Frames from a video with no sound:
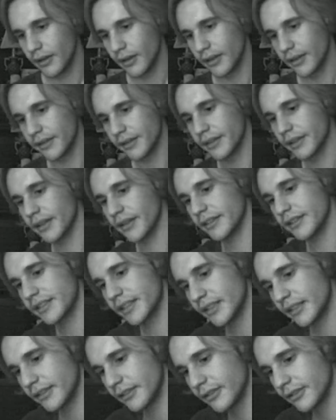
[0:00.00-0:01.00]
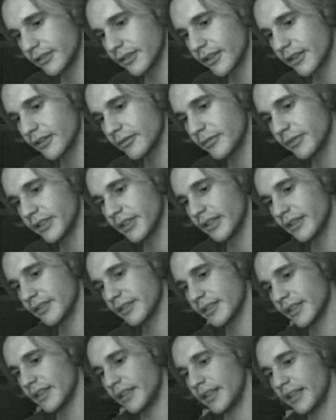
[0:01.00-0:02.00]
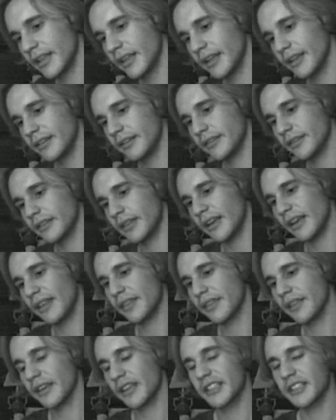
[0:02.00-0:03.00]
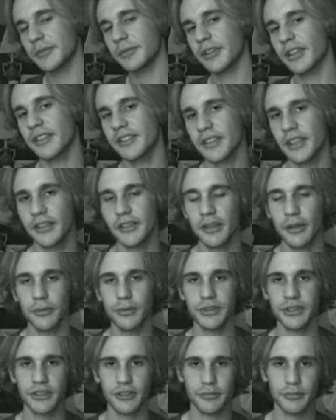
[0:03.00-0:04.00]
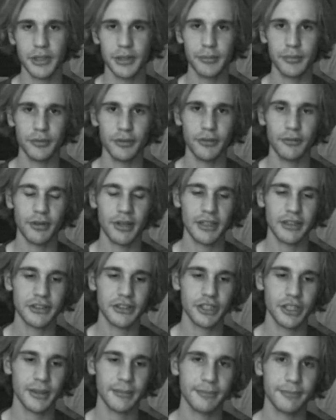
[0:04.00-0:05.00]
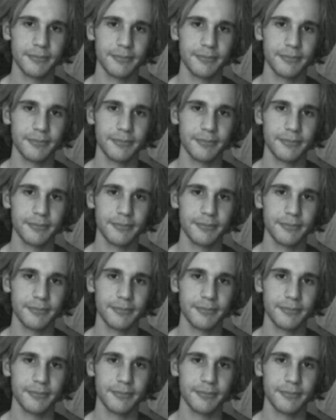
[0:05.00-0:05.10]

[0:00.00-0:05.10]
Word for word: I think I said it earlier, but I'll say it again. I think it's because I know certain people are watching.